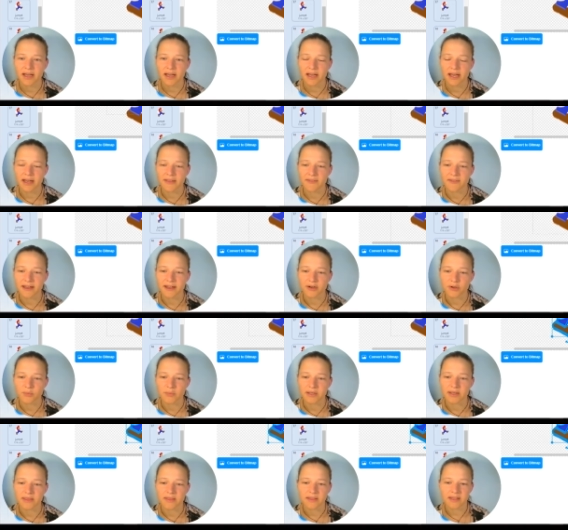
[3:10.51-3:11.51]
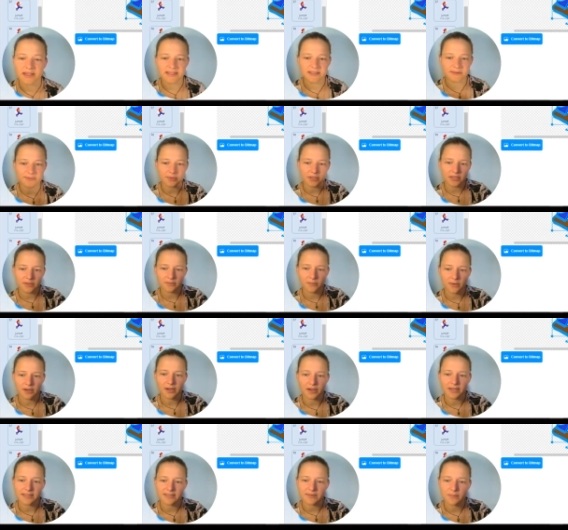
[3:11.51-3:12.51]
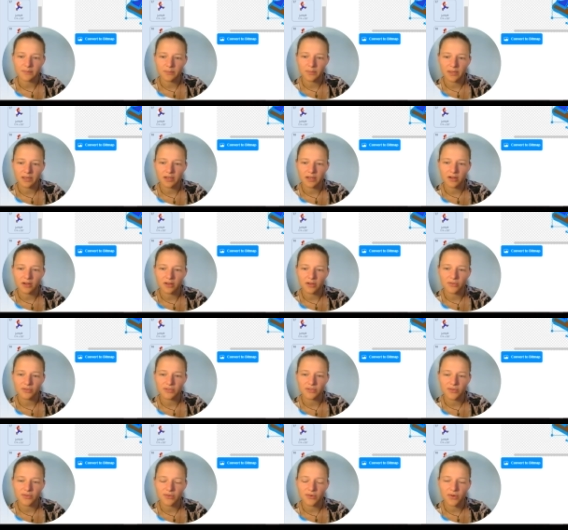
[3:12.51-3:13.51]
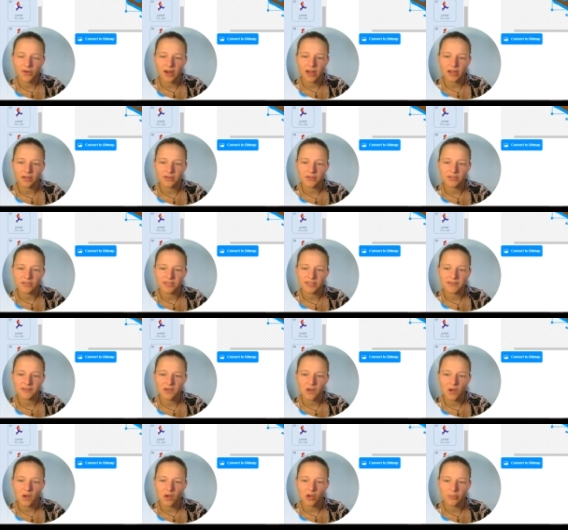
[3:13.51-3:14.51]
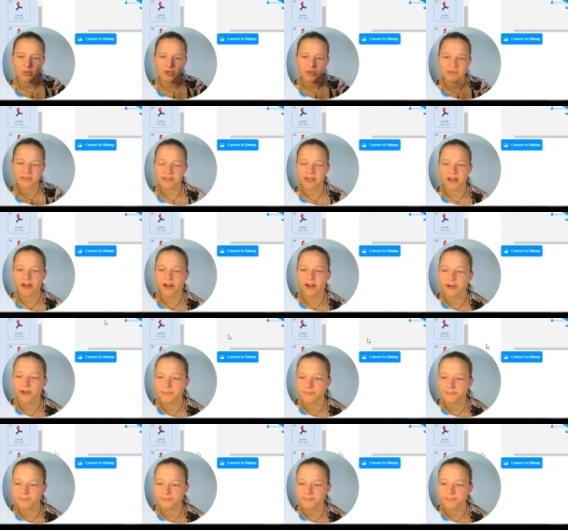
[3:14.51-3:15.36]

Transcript: And that'll be this one where he's a bit closer to the ground. He's almost there.